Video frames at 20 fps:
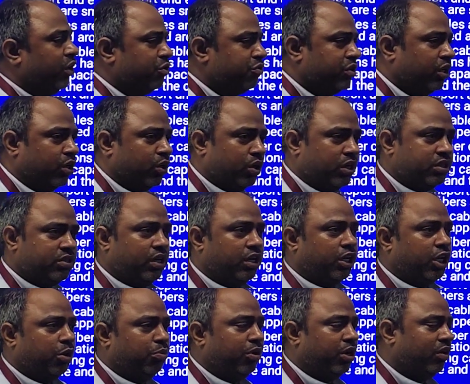we use a coaxial
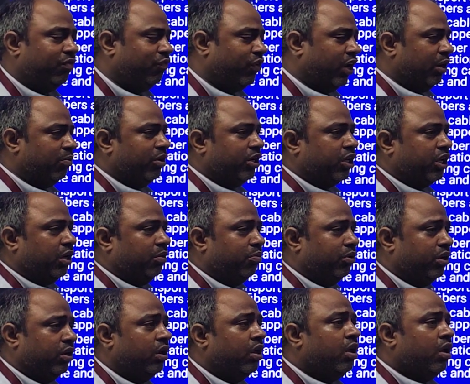cable, fiber
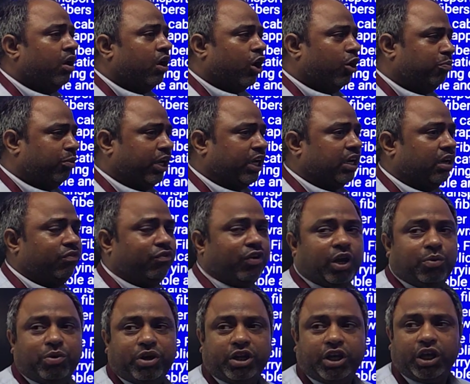cable, optical
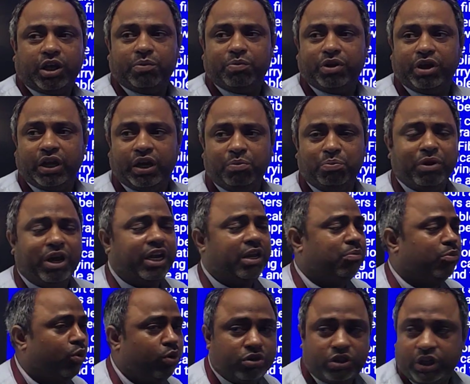fiber cable and
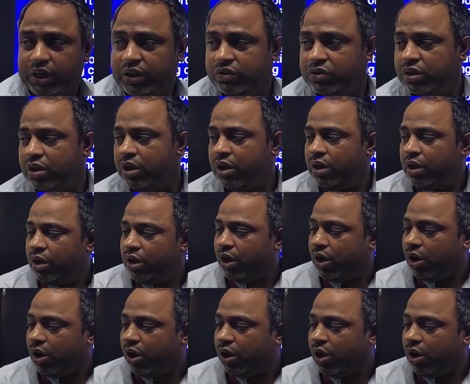many more things.